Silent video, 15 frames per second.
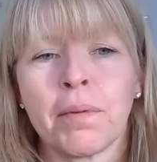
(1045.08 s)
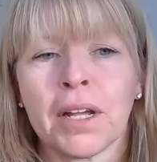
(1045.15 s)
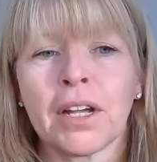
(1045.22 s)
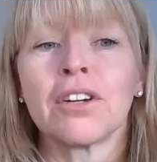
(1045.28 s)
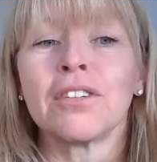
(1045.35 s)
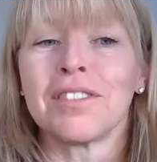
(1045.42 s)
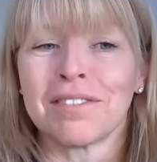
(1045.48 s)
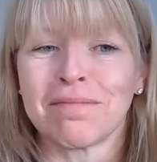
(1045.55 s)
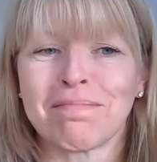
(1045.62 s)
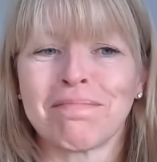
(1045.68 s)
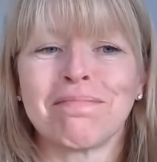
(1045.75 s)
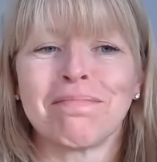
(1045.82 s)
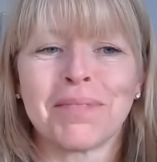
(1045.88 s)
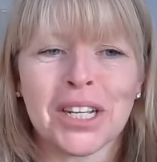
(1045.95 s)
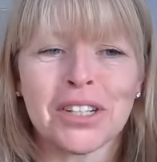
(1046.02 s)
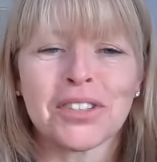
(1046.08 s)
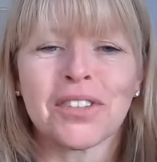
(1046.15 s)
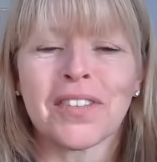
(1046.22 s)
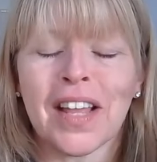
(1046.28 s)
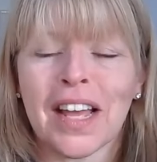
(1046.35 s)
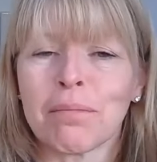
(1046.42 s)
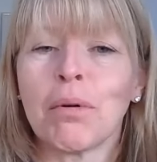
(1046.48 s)
because
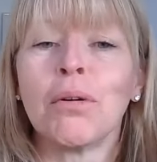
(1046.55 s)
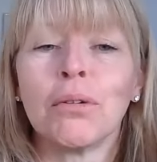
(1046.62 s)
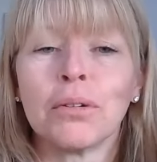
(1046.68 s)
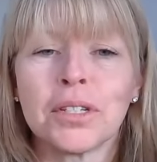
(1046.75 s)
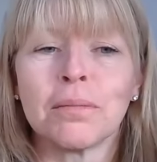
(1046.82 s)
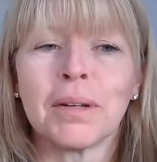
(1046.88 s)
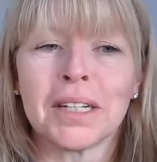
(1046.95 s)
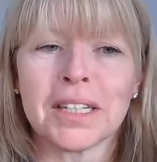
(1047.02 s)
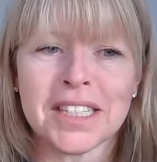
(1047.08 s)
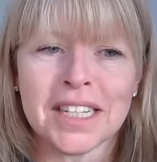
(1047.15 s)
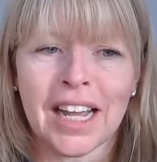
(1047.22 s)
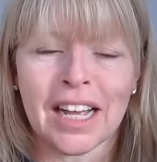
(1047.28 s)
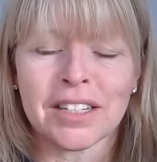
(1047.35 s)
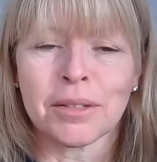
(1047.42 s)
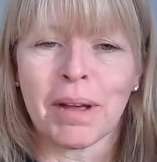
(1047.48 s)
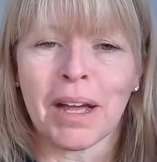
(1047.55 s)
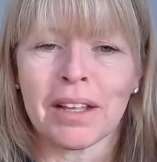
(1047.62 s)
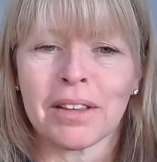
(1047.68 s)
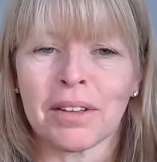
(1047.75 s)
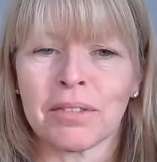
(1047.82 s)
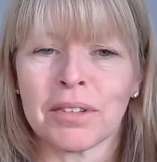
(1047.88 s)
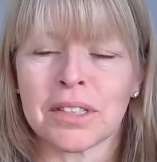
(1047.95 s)
because of that portability
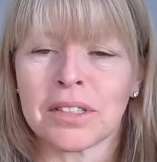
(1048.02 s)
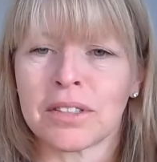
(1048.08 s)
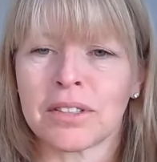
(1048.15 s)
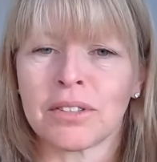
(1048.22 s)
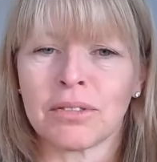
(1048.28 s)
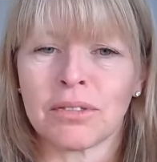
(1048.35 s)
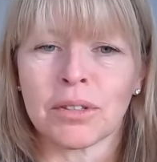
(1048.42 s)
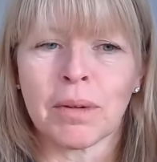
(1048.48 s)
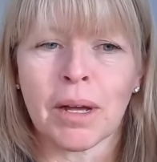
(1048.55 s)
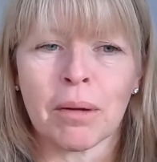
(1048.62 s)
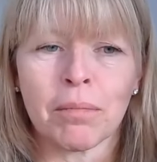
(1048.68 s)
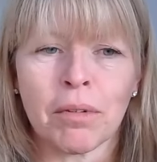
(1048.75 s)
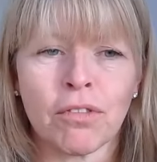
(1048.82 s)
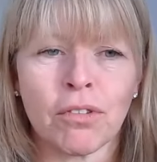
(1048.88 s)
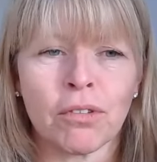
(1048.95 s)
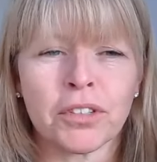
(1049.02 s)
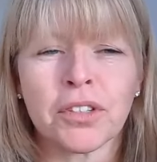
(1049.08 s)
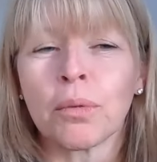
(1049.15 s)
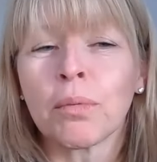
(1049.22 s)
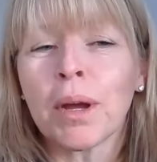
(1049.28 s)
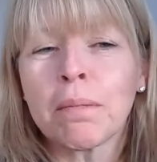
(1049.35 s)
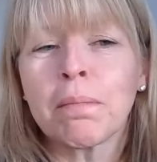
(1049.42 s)
aspect that we talked about before.
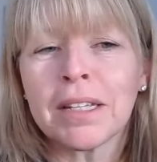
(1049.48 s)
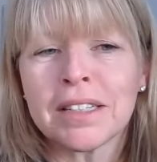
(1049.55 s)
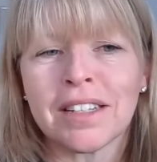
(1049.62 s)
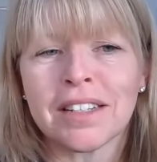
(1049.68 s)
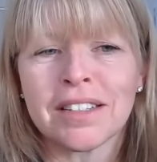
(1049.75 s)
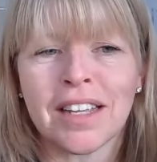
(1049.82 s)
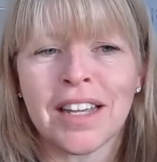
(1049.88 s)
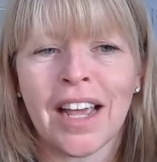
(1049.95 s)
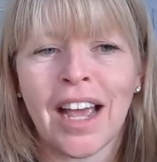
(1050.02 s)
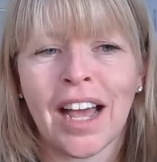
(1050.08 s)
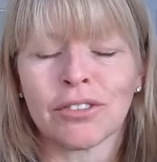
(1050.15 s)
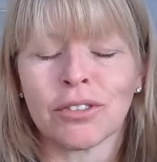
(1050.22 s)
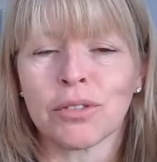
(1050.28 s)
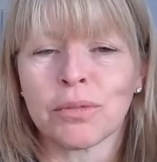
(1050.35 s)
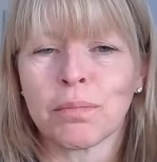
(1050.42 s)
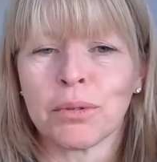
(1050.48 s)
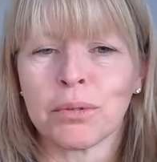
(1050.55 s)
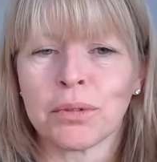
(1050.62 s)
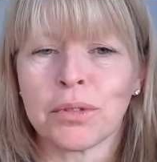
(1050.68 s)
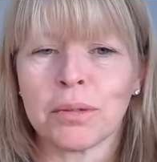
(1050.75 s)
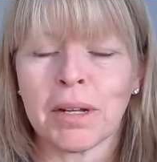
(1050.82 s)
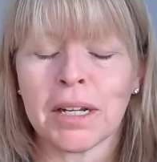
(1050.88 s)
So the way BCC handles
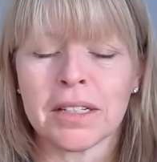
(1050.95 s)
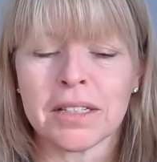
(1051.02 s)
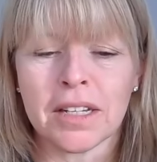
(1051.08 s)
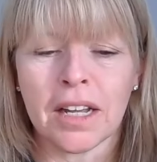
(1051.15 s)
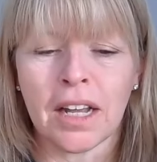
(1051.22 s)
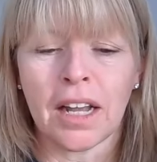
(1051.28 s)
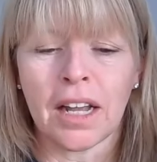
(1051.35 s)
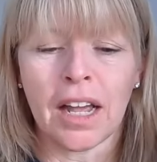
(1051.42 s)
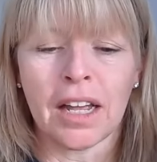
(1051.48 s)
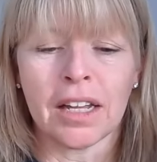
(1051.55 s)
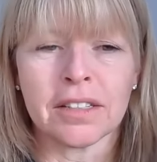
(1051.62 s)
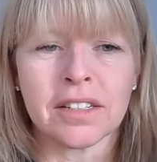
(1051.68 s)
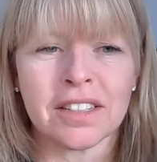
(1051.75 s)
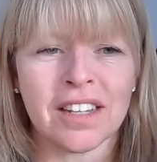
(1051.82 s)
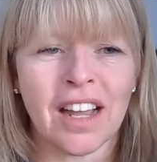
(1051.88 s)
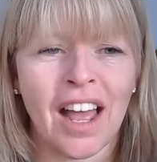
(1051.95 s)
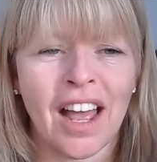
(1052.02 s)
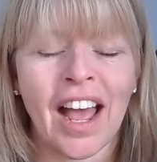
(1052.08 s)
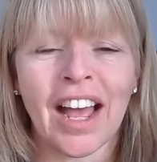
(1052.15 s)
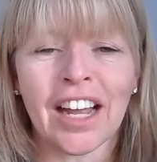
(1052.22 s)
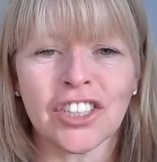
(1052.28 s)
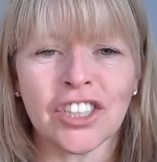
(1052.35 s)
portability is to
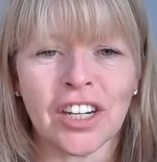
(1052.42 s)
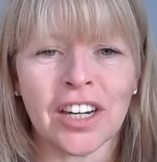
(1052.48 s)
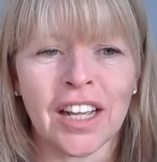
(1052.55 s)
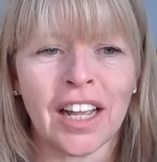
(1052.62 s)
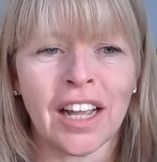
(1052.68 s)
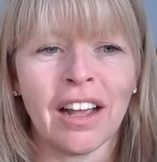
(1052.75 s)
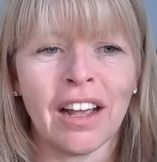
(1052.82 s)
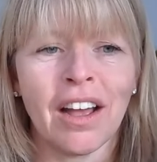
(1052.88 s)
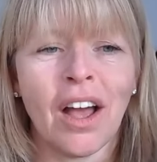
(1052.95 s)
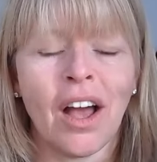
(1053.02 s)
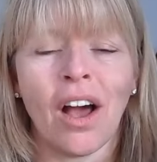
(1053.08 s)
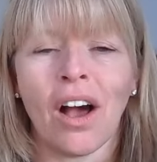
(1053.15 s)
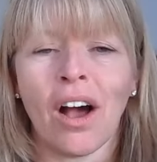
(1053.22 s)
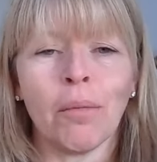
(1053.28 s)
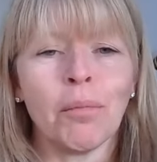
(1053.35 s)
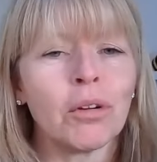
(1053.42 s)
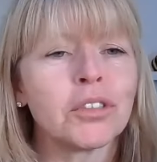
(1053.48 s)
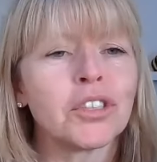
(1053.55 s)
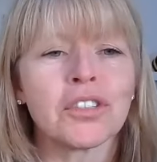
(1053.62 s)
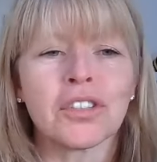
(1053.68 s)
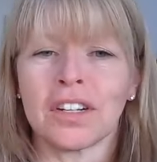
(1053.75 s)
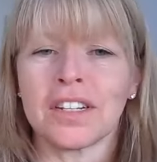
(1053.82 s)
say, actually, I'm
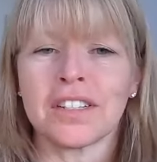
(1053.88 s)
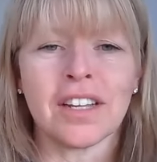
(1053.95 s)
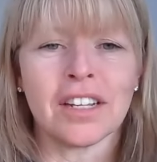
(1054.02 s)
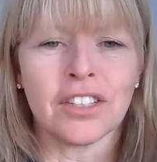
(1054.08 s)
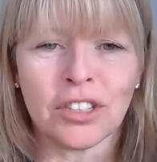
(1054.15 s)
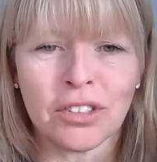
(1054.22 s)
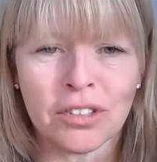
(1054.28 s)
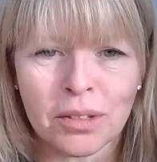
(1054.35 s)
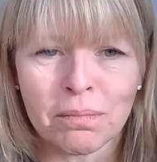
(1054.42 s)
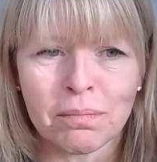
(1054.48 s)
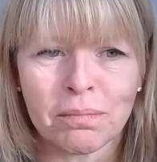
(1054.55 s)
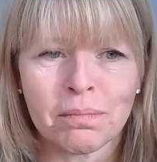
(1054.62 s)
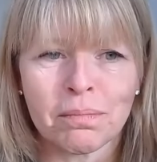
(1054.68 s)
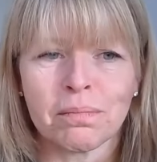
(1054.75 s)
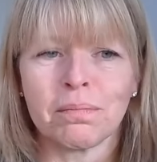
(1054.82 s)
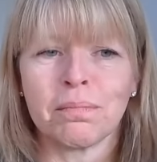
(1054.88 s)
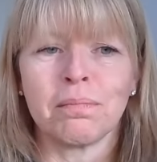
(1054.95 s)
not just going to send you some